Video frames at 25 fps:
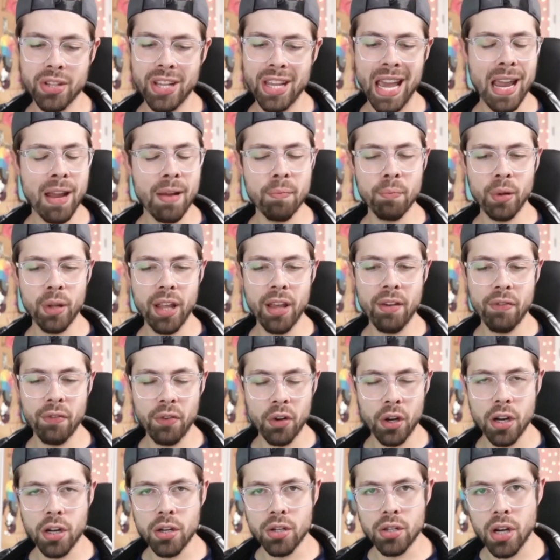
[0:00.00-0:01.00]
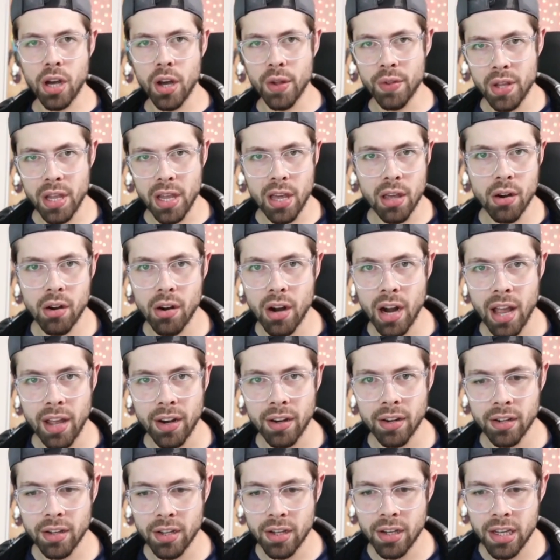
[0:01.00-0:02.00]
gameplay footage on the internet
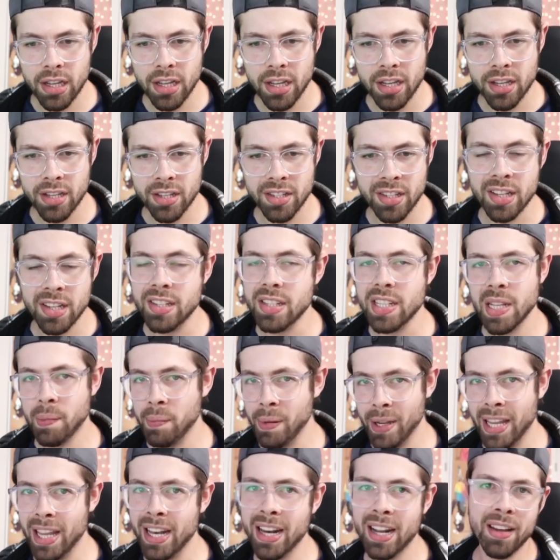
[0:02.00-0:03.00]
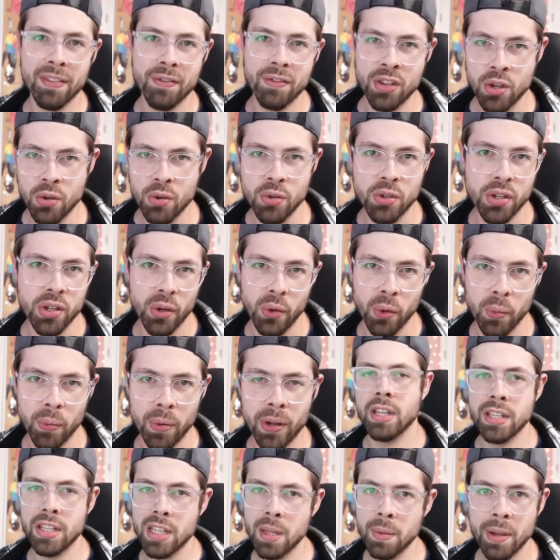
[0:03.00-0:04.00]
since the beginning of YouTube,
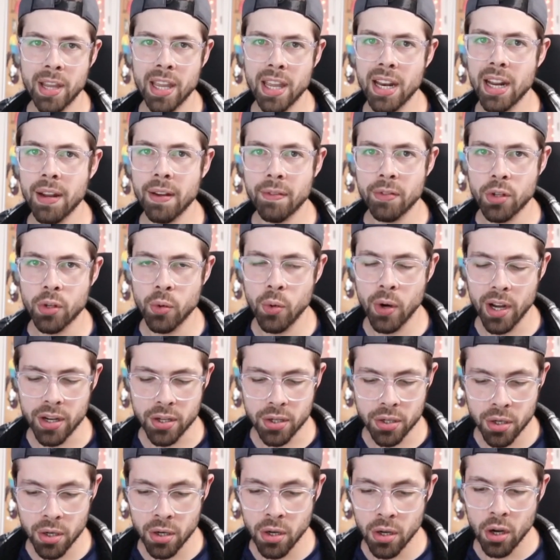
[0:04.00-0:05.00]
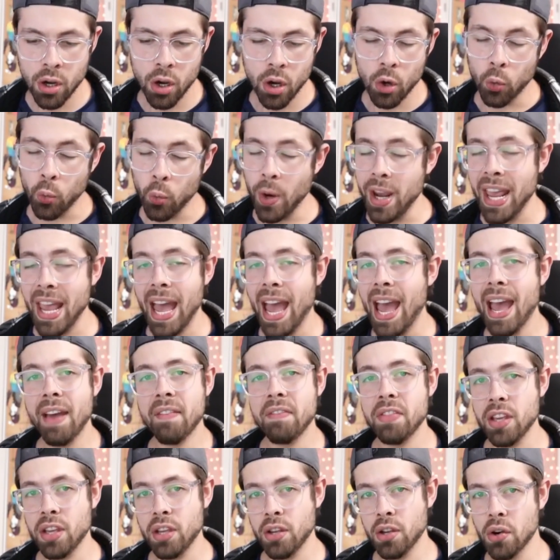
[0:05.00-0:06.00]
since the beginning of Twitch. We
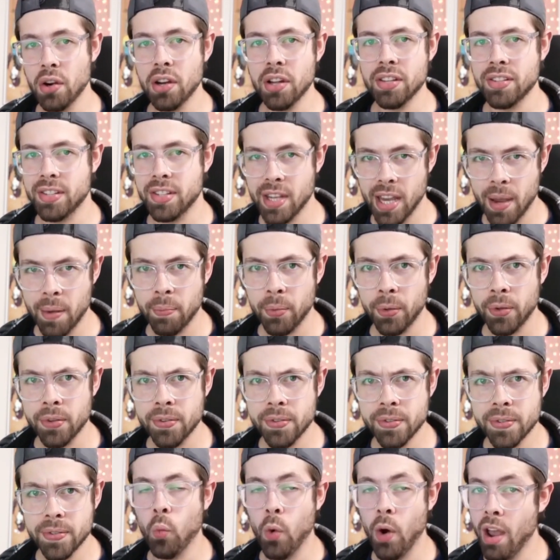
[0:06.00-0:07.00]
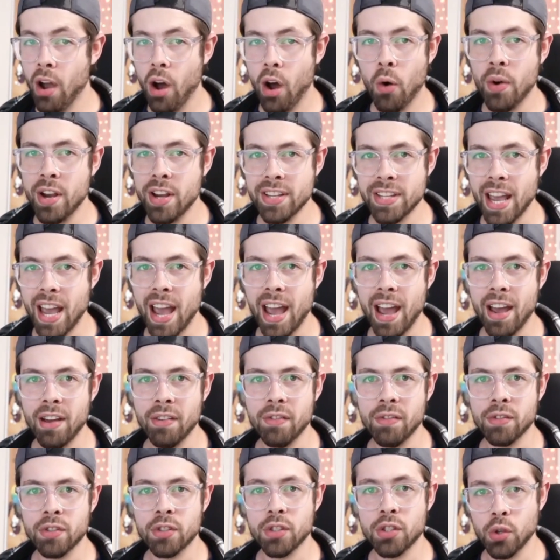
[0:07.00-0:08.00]
have the urine samples we always
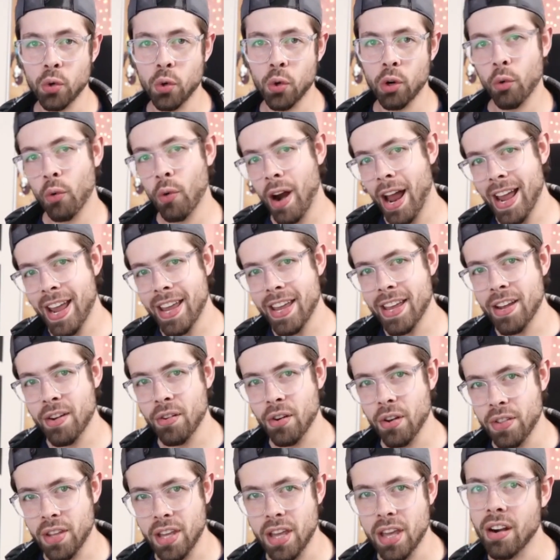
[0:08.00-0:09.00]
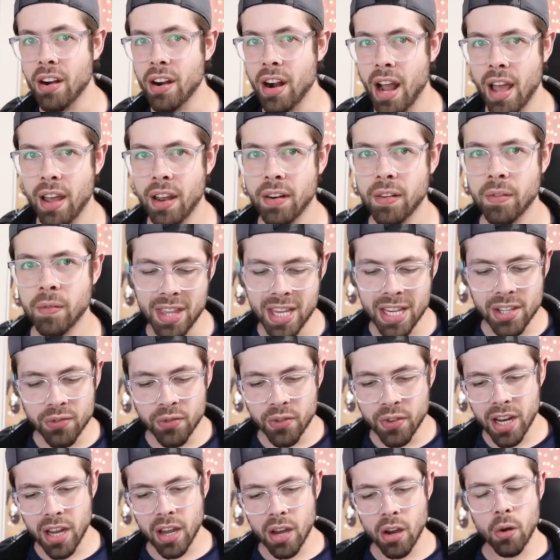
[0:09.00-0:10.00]
have stored right here on the internet. This
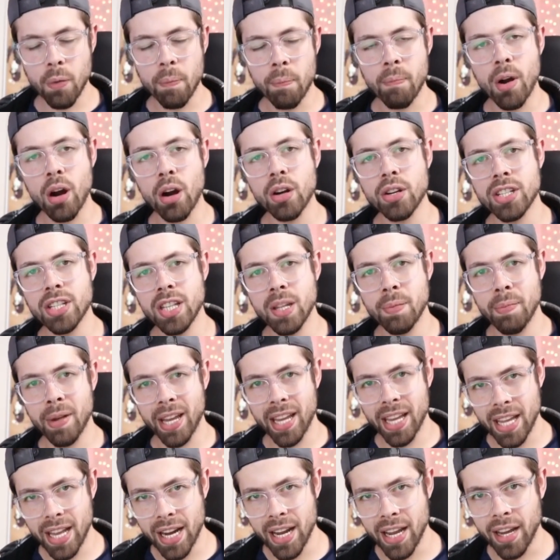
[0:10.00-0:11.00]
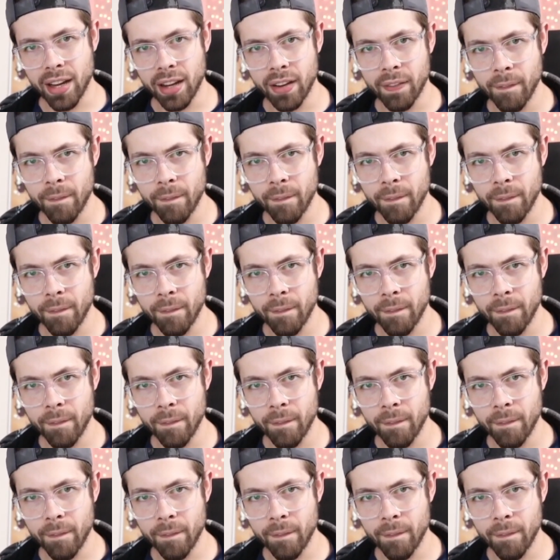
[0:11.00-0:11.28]
video marks the beginning,